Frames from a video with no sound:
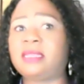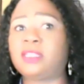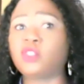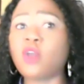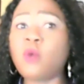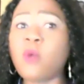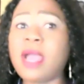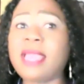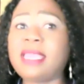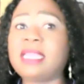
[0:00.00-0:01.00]
So
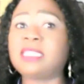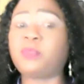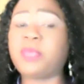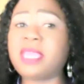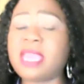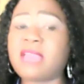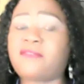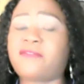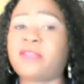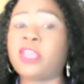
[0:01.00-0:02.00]
why is PF
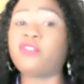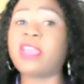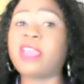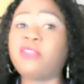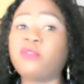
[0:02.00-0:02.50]
trying